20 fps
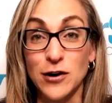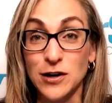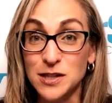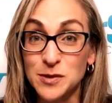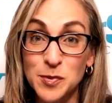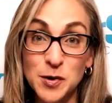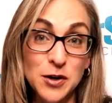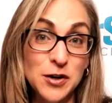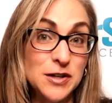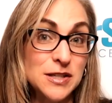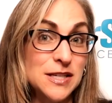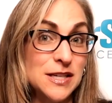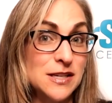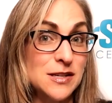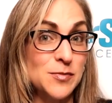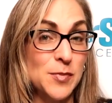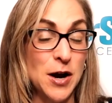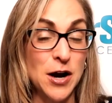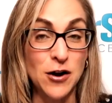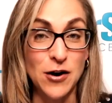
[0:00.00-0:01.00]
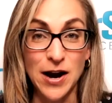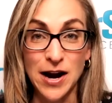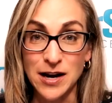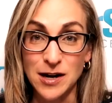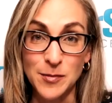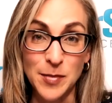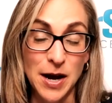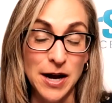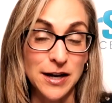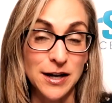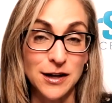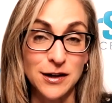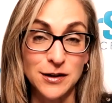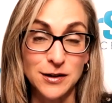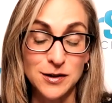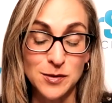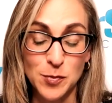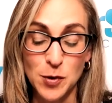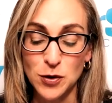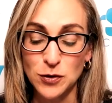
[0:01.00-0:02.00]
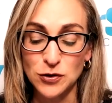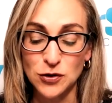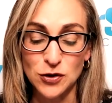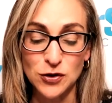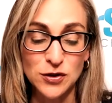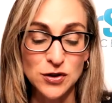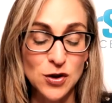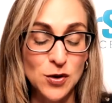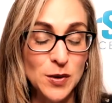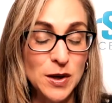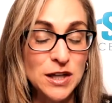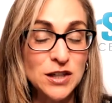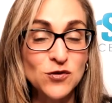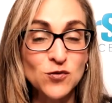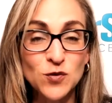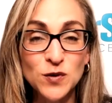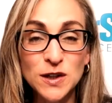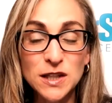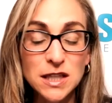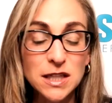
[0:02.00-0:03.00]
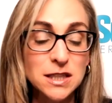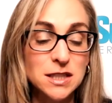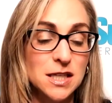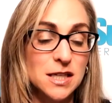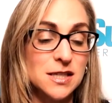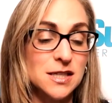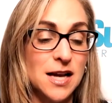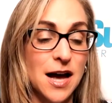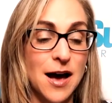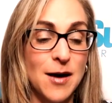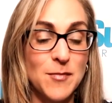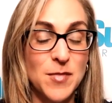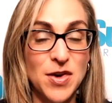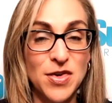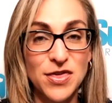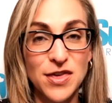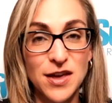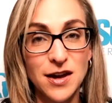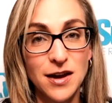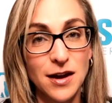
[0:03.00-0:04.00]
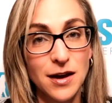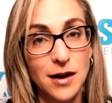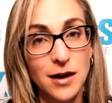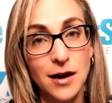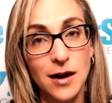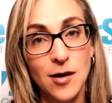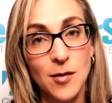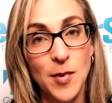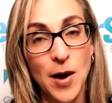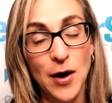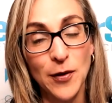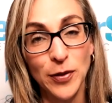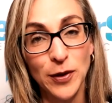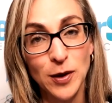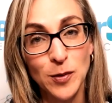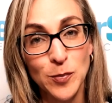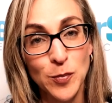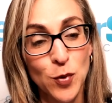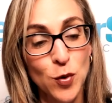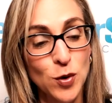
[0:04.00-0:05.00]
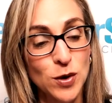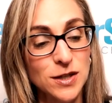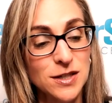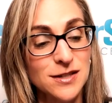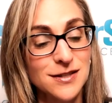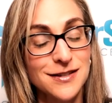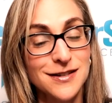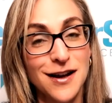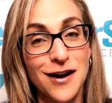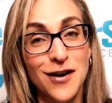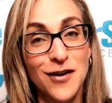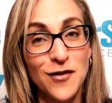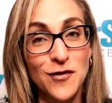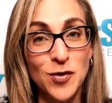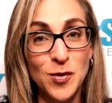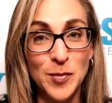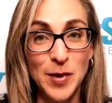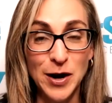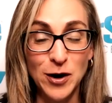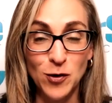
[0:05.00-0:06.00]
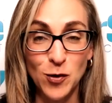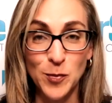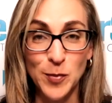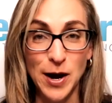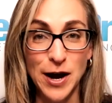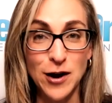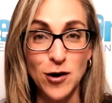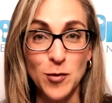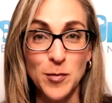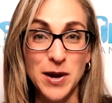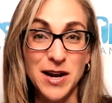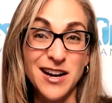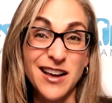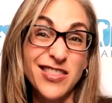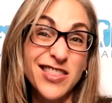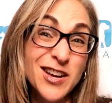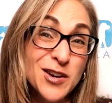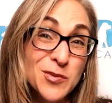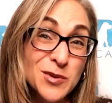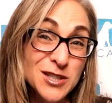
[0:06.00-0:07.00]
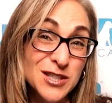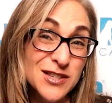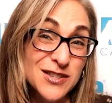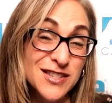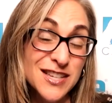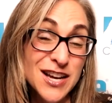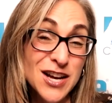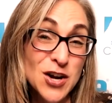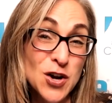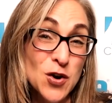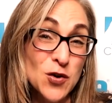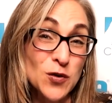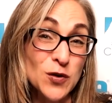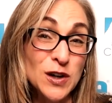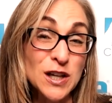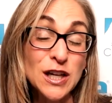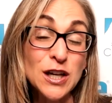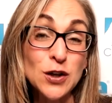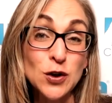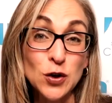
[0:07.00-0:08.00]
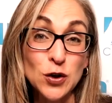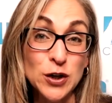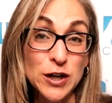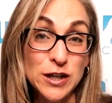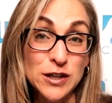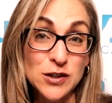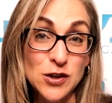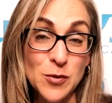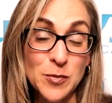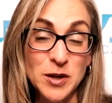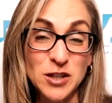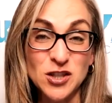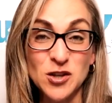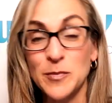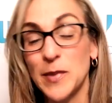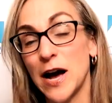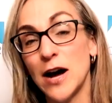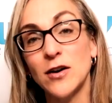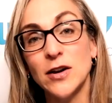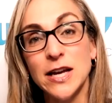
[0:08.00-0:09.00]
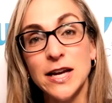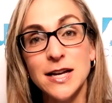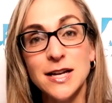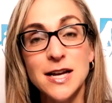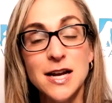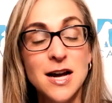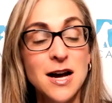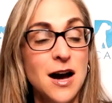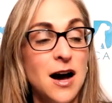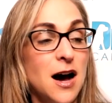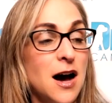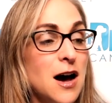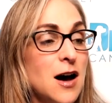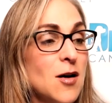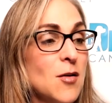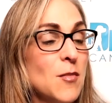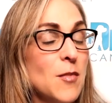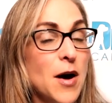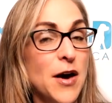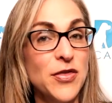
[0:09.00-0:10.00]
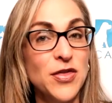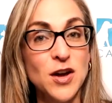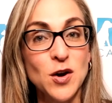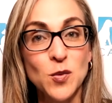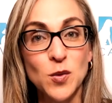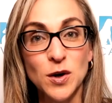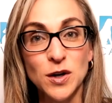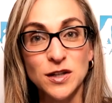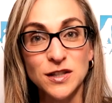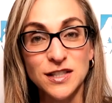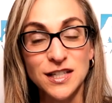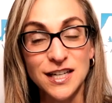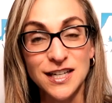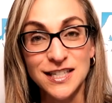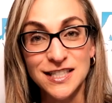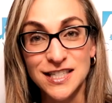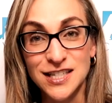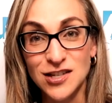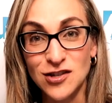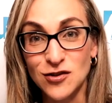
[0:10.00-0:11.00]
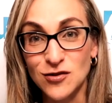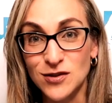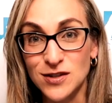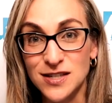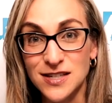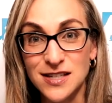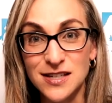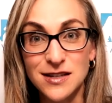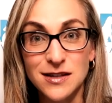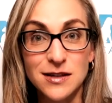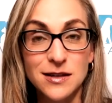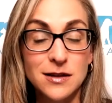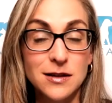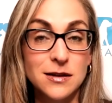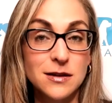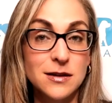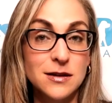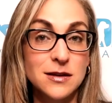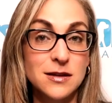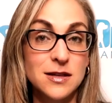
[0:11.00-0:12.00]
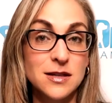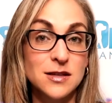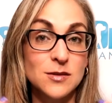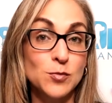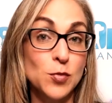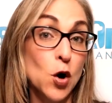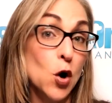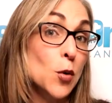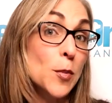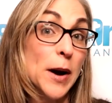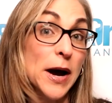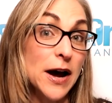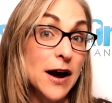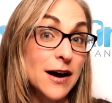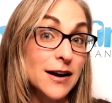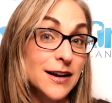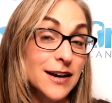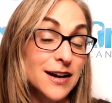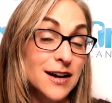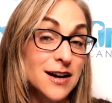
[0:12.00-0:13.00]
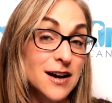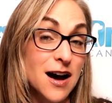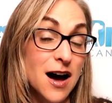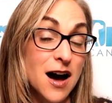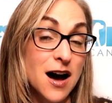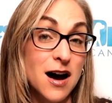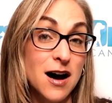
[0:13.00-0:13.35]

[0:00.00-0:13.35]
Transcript: our experiences, by our antibiotic exposure. So it really just got me thinking about the importance of the microbiome, and I think we're just really learning so much about it. I think we're going to continue to see this probiotic